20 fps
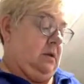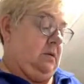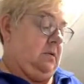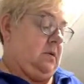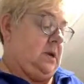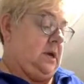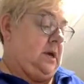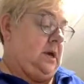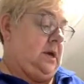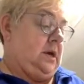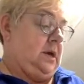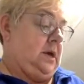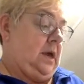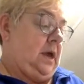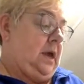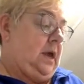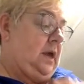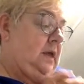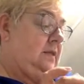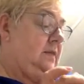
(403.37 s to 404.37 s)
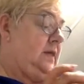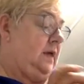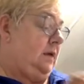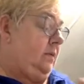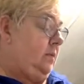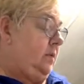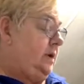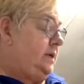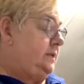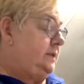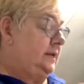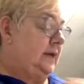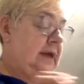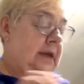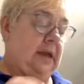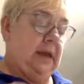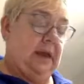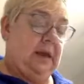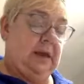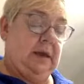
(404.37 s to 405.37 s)
Okay, then we
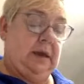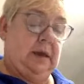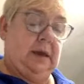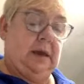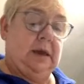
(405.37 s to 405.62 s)
take